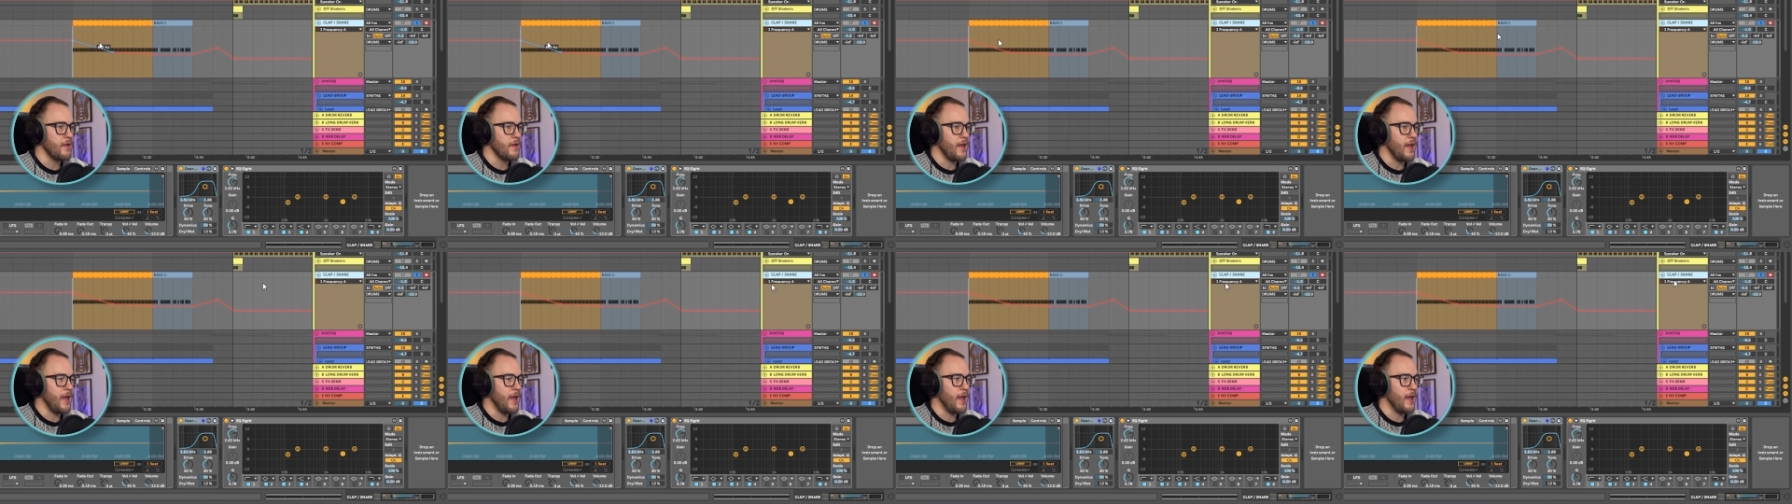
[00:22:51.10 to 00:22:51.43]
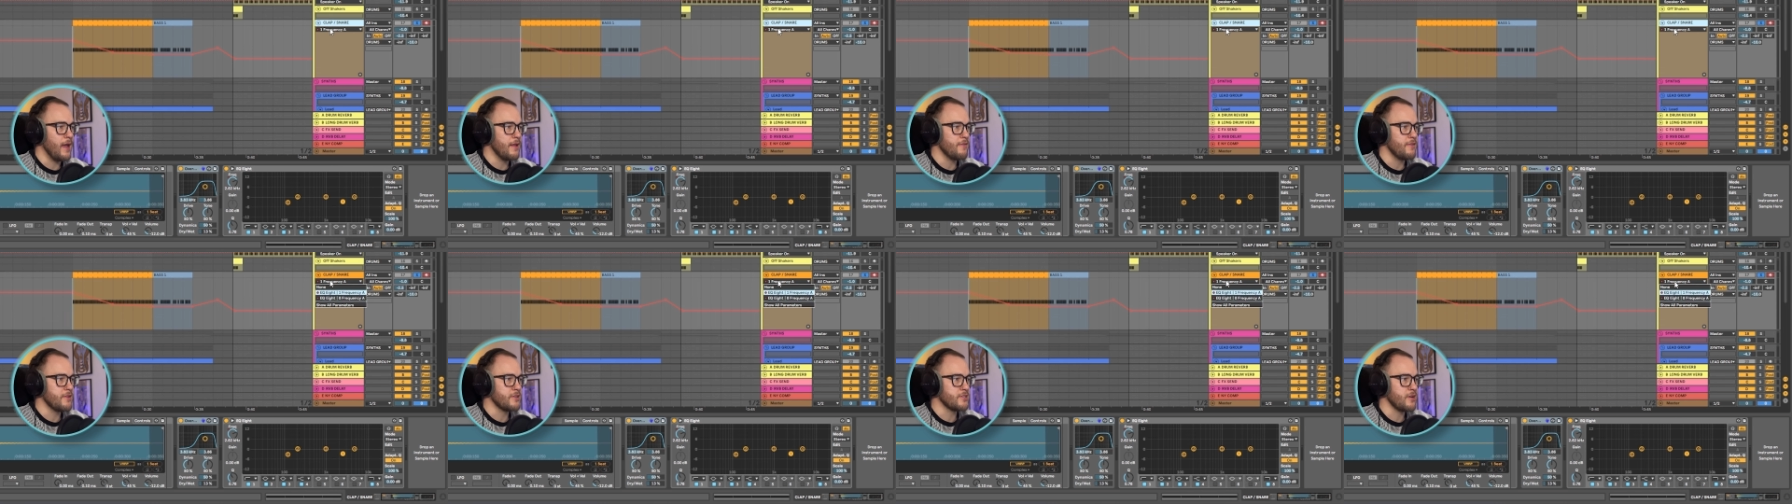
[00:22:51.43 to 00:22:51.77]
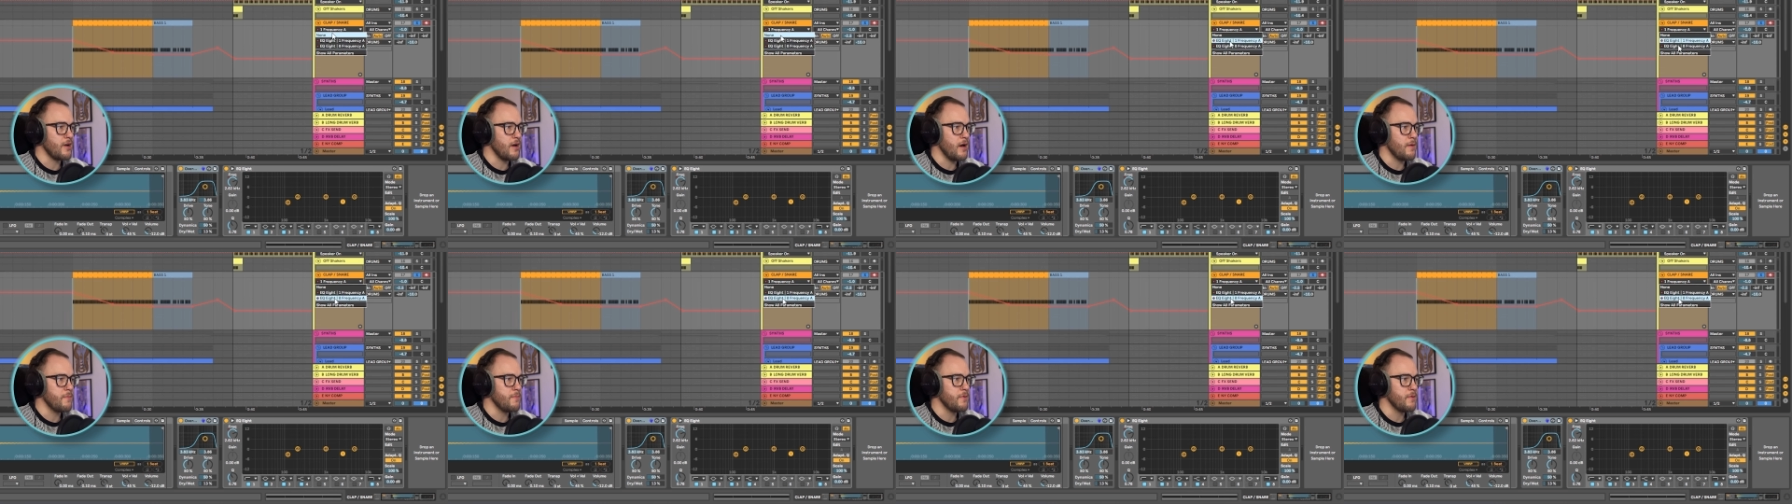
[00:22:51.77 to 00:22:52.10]
and the
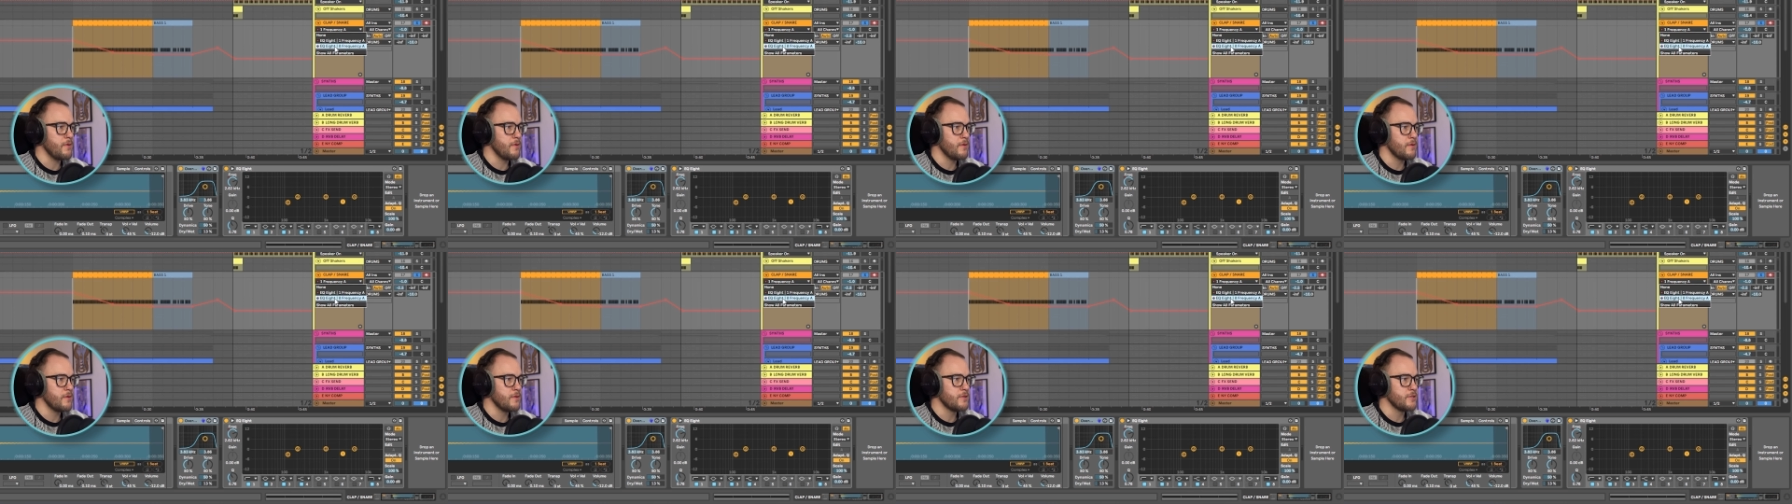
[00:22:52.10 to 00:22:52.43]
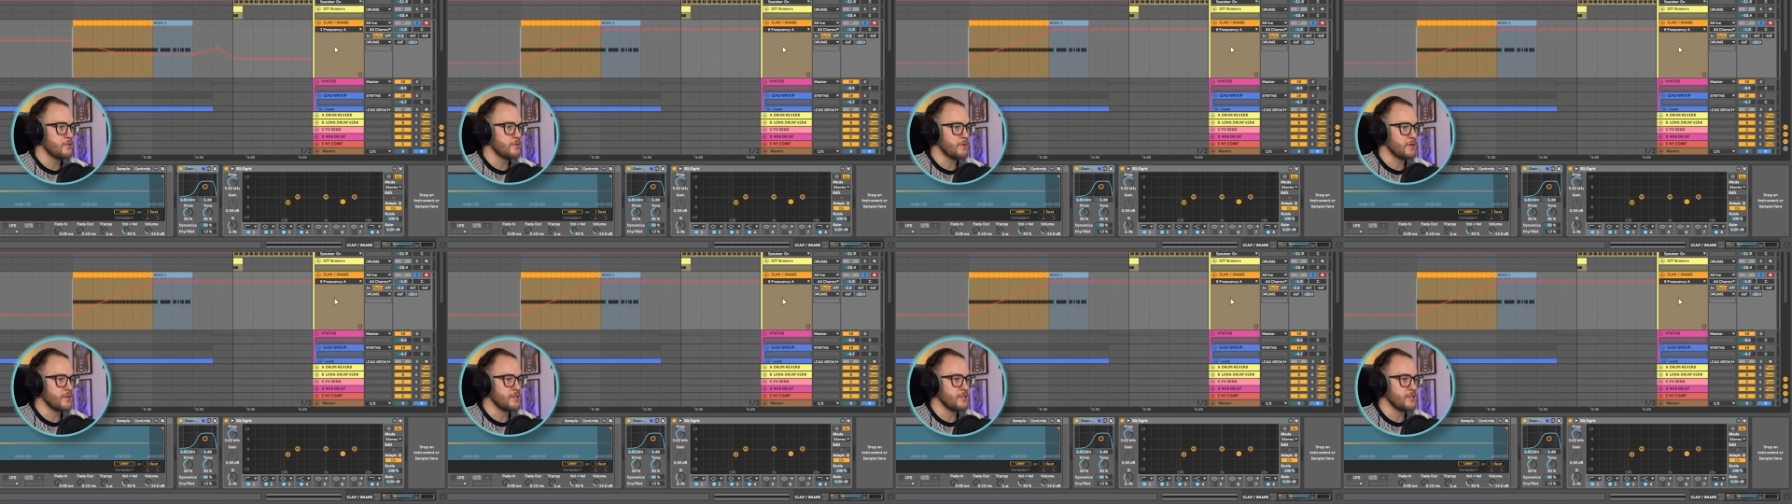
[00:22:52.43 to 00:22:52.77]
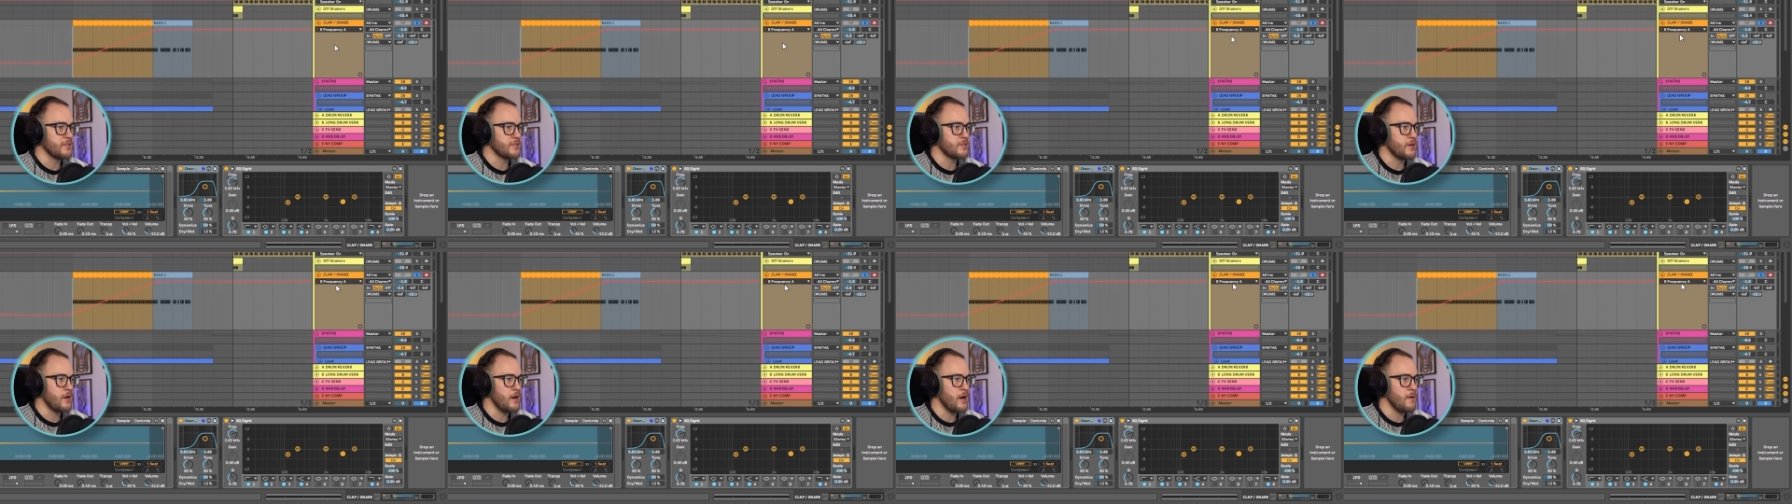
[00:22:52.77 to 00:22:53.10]
top. You can see the
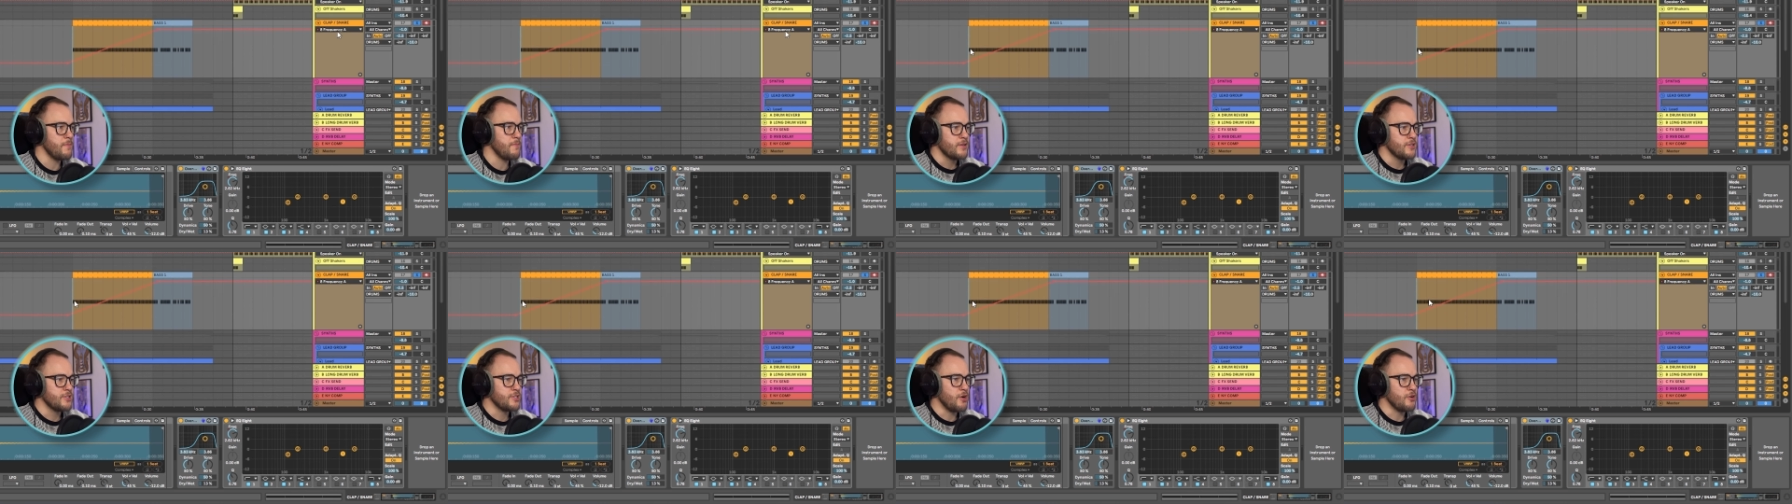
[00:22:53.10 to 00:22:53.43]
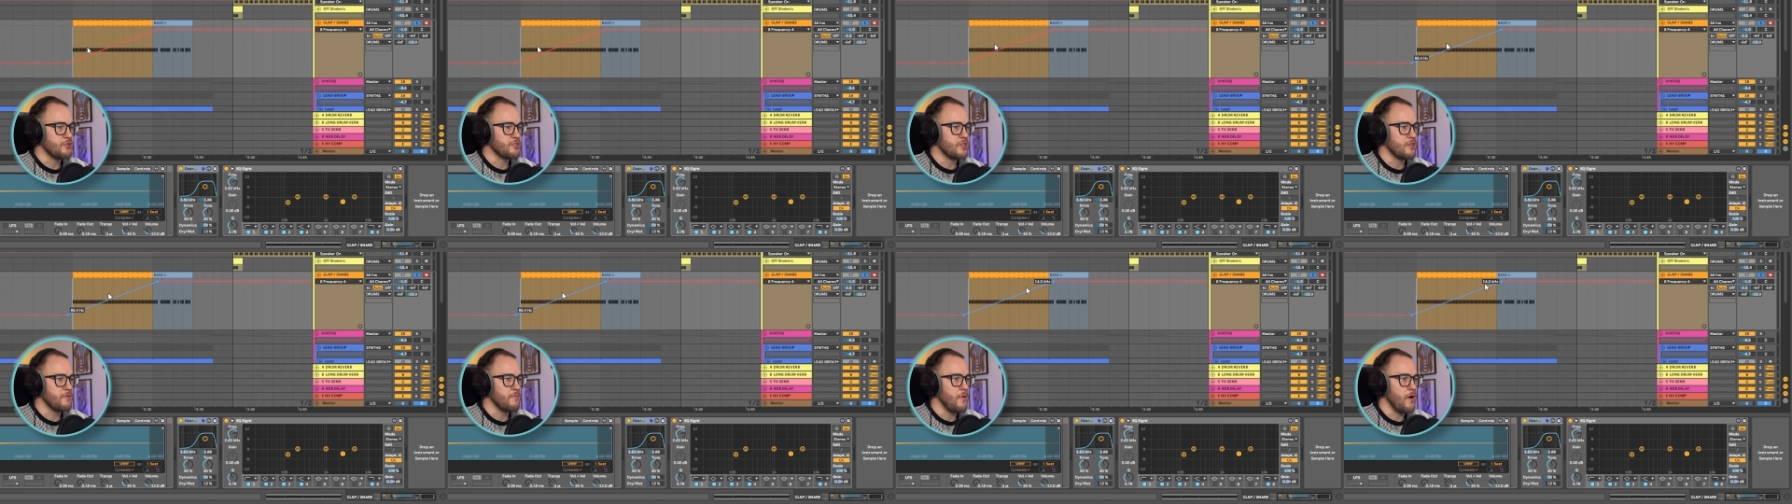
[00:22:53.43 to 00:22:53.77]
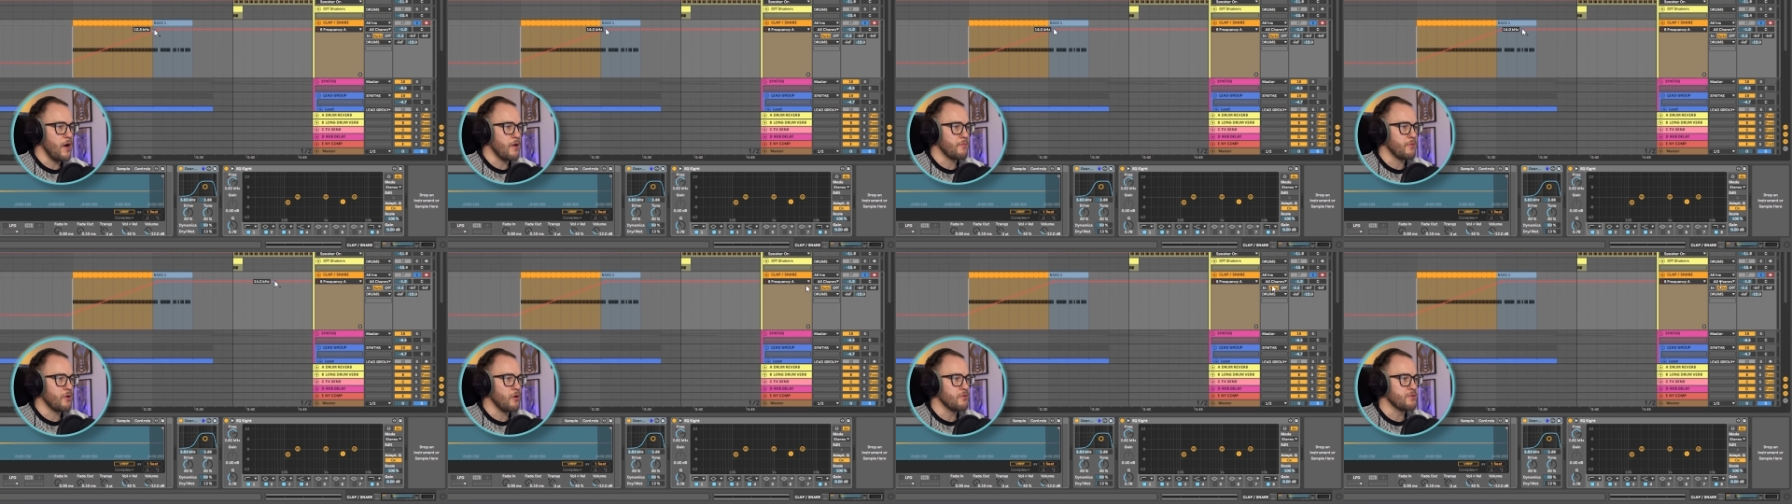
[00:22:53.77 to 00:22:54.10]
top starts at the
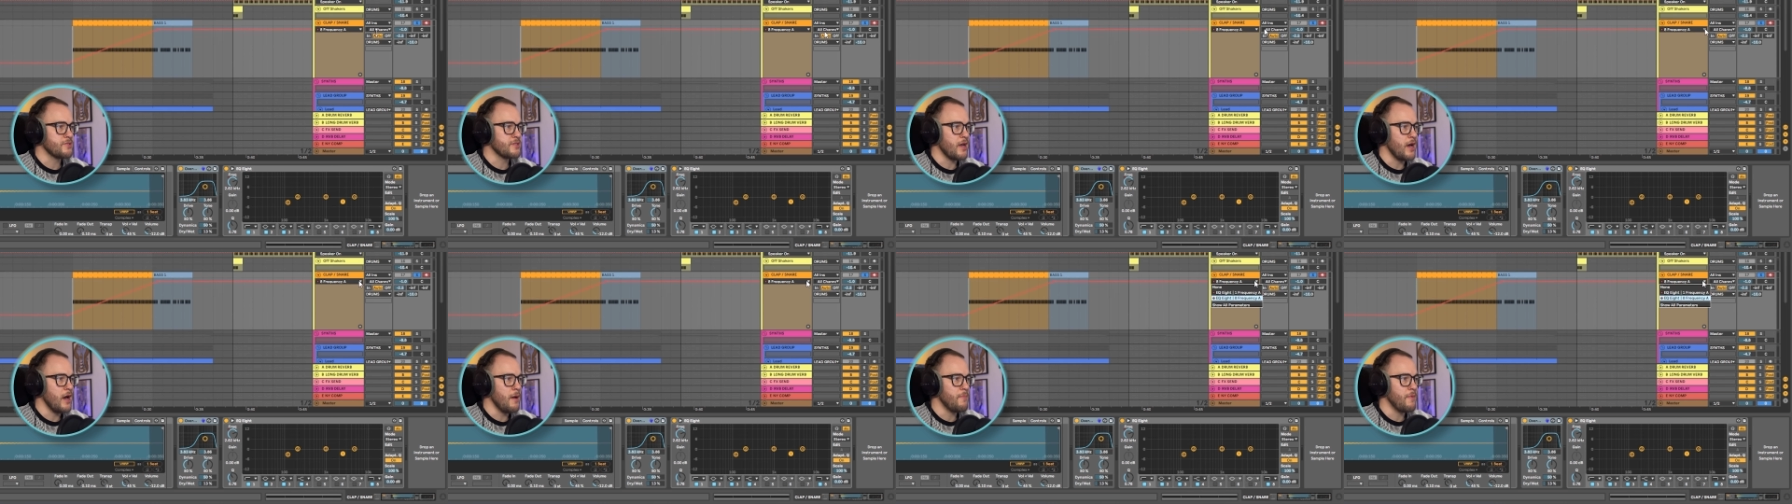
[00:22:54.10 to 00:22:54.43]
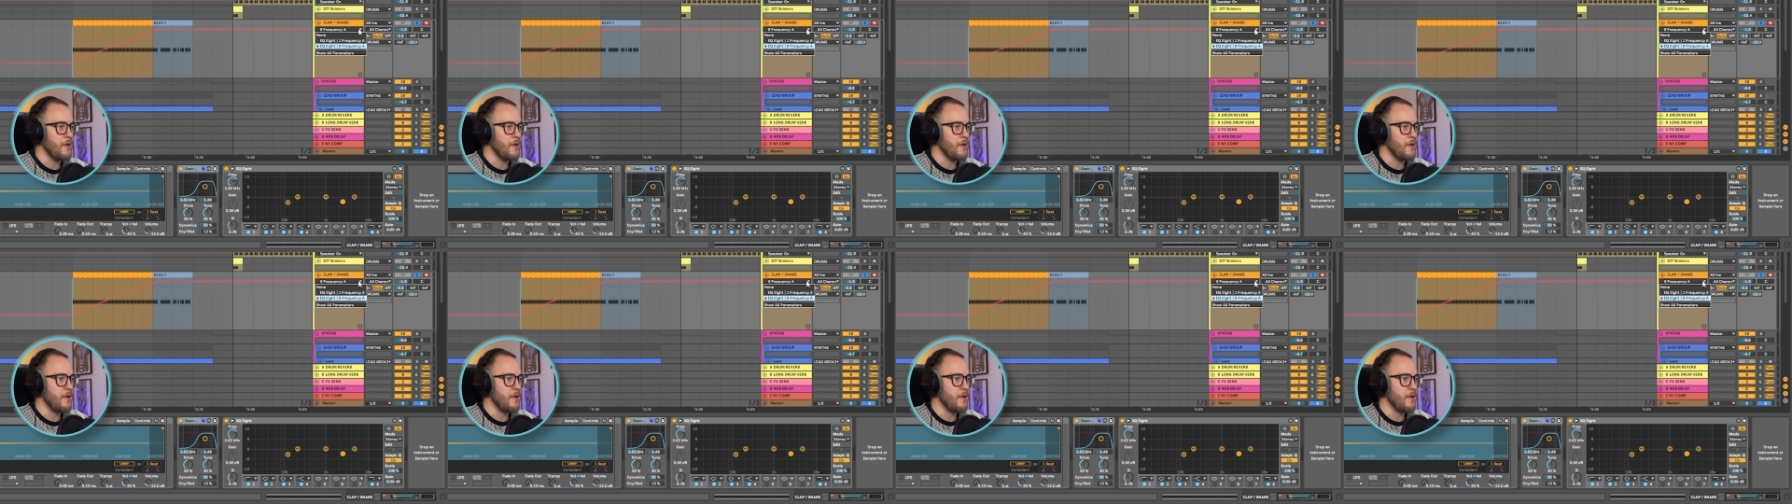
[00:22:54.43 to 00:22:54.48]
bottom, goes up,